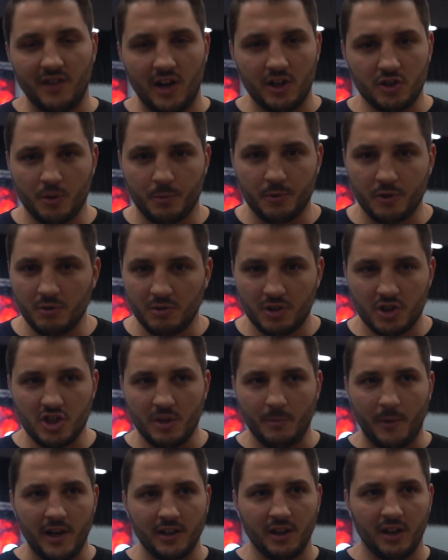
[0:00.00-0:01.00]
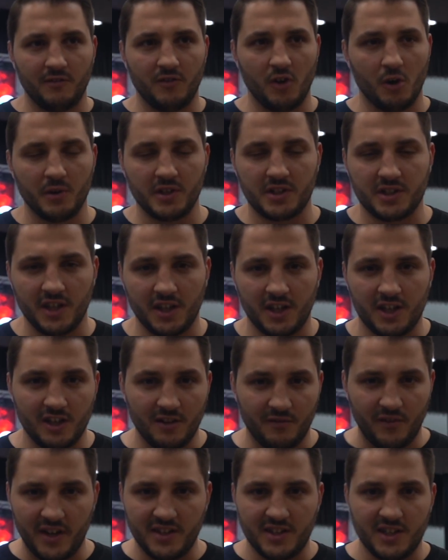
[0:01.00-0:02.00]
entrepreneurship. I love always thinking
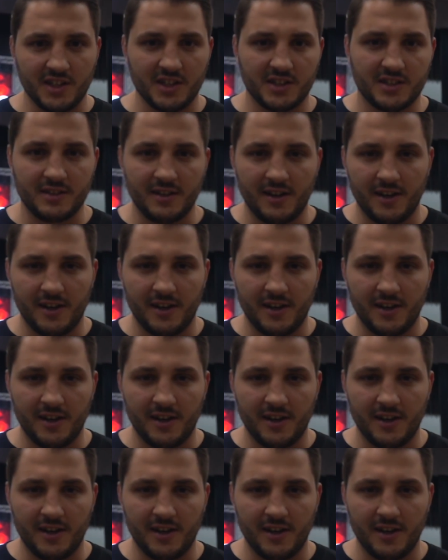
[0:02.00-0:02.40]
of ideas.